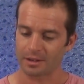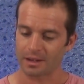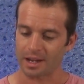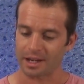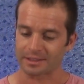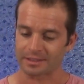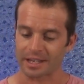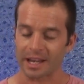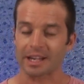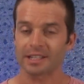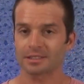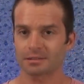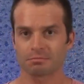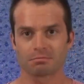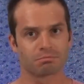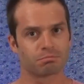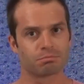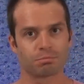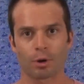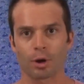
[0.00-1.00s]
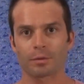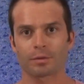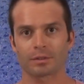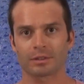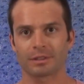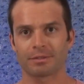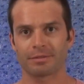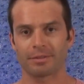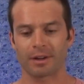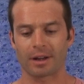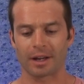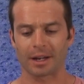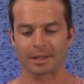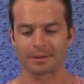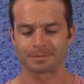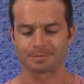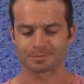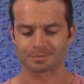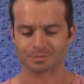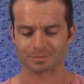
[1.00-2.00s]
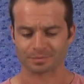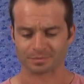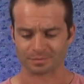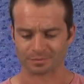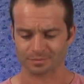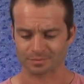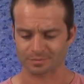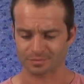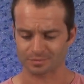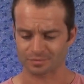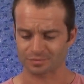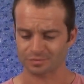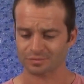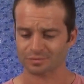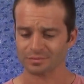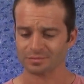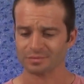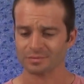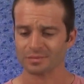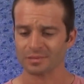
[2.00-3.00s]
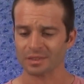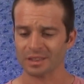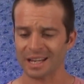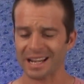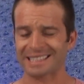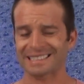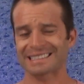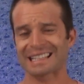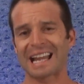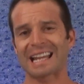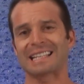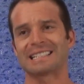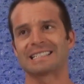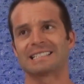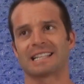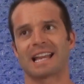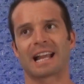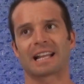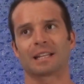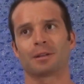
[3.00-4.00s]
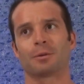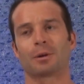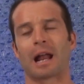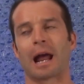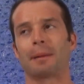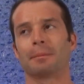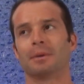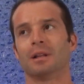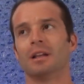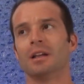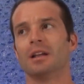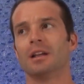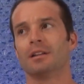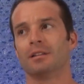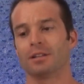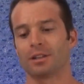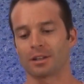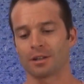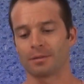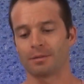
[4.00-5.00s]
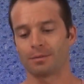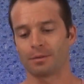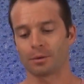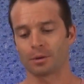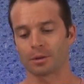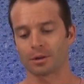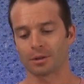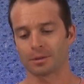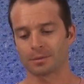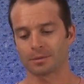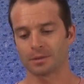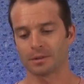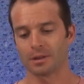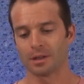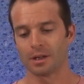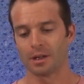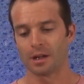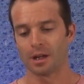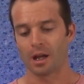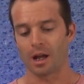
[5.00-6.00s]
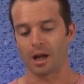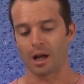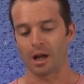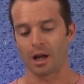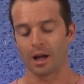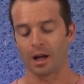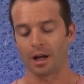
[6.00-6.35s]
it tastes perfectly fine. It's not exactly what I'm looking for. So